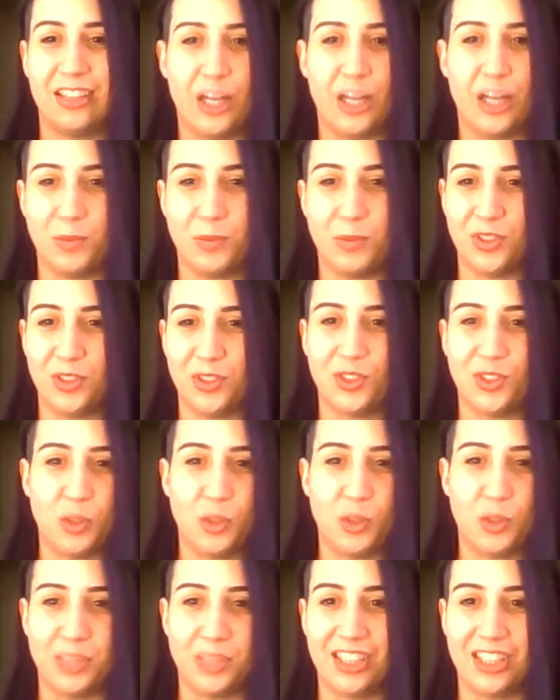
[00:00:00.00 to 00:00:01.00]
up to so
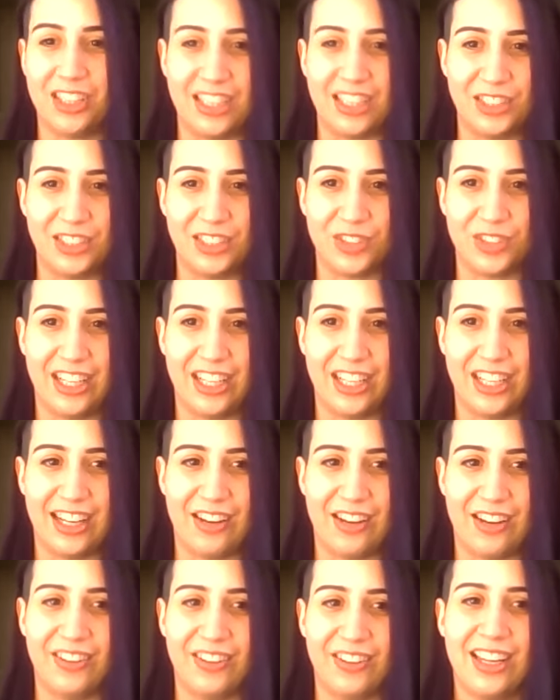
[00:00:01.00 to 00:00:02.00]
many things right
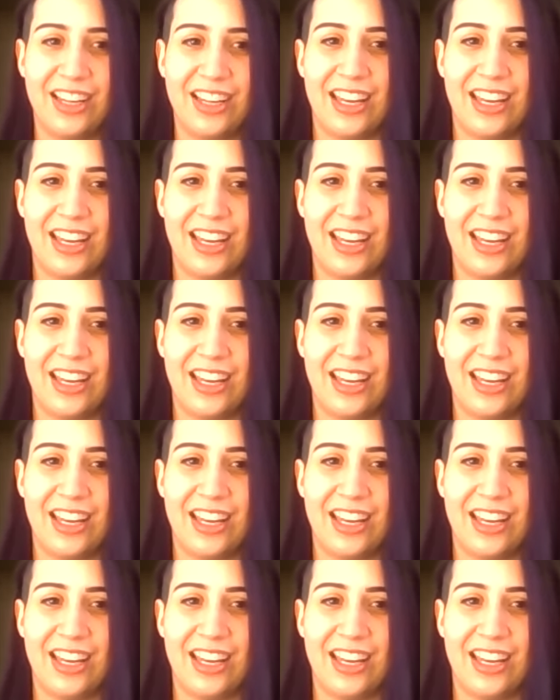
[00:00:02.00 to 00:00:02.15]
now.